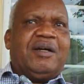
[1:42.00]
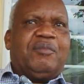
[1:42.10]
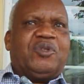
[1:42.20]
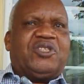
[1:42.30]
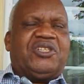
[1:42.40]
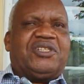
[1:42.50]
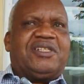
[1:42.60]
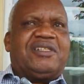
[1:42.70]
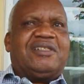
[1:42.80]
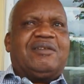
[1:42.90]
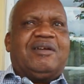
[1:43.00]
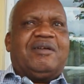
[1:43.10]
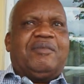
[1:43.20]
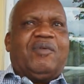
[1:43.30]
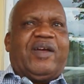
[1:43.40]
Muchinchi,
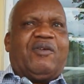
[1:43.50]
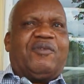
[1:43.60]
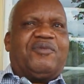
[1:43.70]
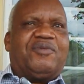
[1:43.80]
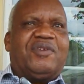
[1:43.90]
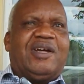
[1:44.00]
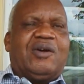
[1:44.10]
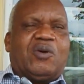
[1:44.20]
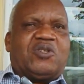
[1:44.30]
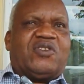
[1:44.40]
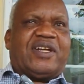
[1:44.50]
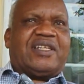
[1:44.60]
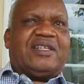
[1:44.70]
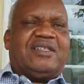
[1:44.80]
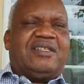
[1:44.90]
where we've
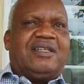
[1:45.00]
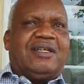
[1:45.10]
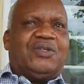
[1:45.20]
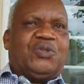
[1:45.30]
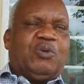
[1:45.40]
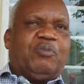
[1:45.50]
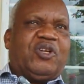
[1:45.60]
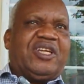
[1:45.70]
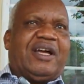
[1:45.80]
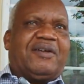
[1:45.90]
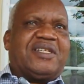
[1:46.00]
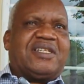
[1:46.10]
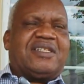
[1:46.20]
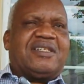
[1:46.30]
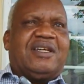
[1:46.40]
constructed two boarding
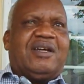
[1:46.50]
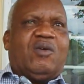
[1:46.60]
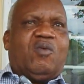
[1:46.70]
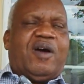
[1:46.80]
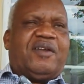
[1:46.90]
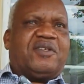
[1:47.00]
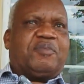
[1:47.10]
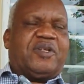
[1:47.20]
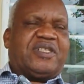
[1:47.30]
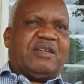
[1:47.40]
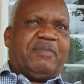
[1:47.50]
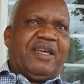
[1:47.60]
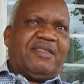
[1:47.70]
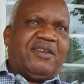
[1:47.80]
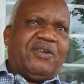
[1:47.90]
houses, one sponsored by
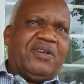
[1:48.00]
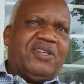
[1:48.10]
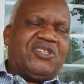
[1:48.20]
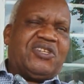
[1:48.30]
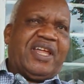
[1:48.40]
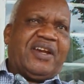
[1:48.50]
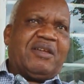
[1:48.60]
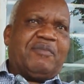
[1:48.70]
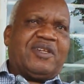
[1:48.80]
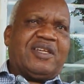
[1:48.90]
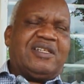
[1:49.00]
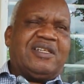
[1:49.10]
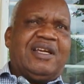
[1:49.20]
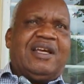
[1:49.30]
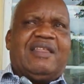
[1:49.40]
Athenian Engineering Limited,
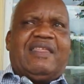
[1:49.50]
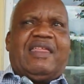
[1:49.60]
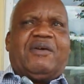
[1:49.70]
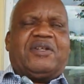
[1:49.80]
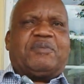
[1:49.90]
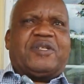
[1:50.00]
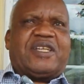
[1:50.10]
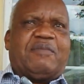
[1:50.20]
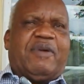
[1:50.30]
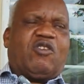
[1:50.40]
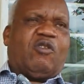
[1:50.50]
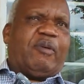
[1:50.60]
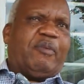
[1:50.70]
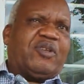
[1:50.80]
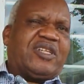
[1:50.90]
the other one sponsored by
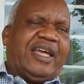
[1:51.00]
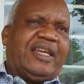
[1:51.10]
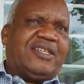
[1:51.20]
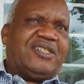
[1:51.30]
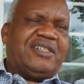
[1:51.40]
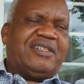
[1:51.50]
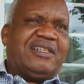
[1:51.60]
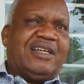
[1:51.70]
Copperbelt Energy.